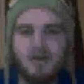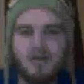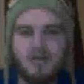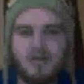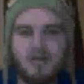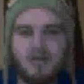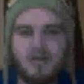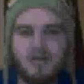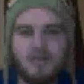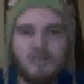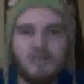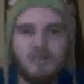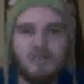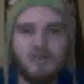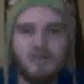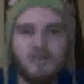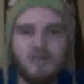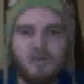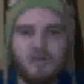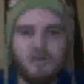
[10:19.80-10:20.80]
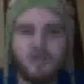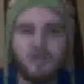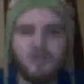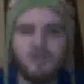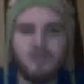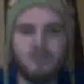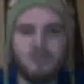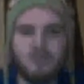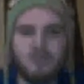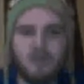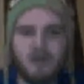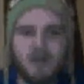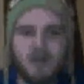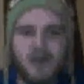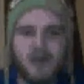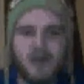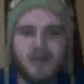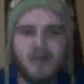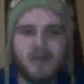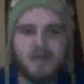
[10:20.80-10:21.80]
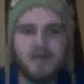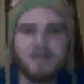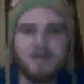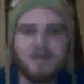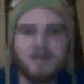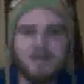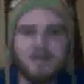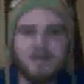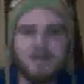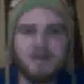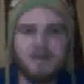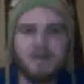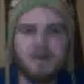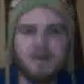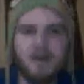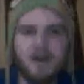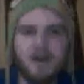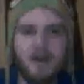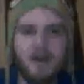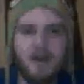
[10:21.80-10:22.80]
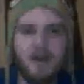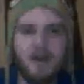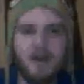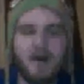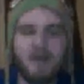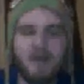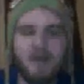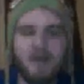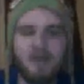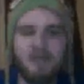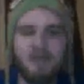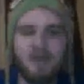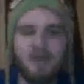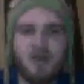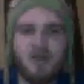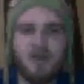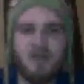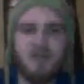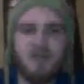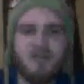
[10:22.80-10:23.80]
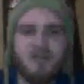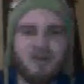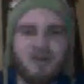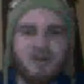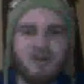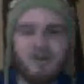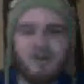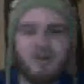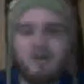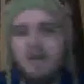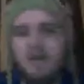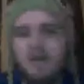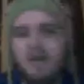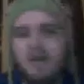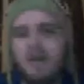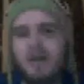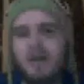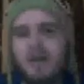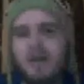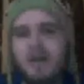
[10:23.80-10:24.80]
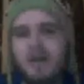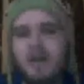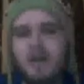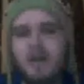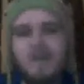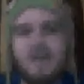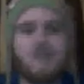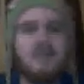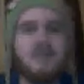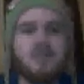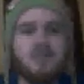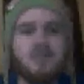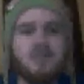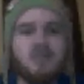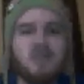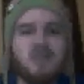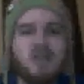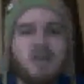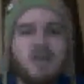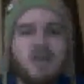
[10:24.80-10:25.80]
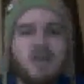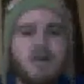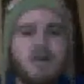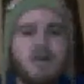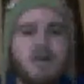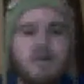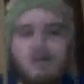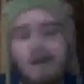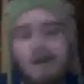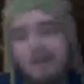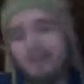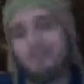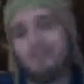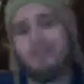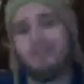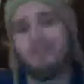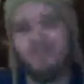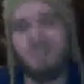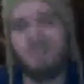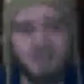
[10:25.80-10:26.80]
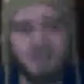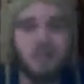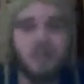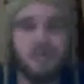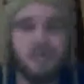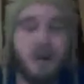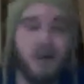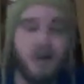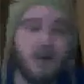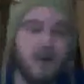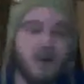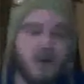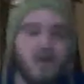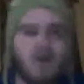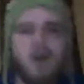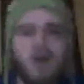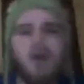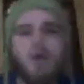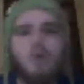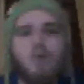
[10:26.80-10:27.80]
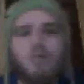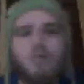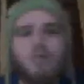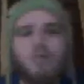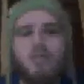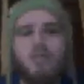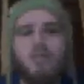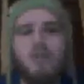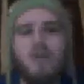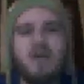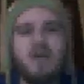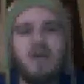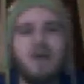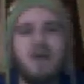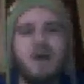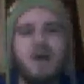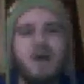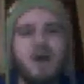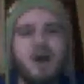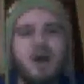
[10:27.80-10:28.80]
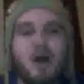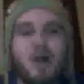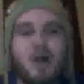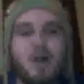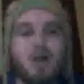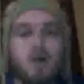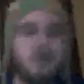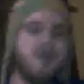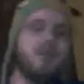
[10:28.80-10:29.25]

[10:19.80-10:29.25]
Okay, so I'm going to play that. And now it is Mary D's turn. He or she, I guess it's a she, Mary, will be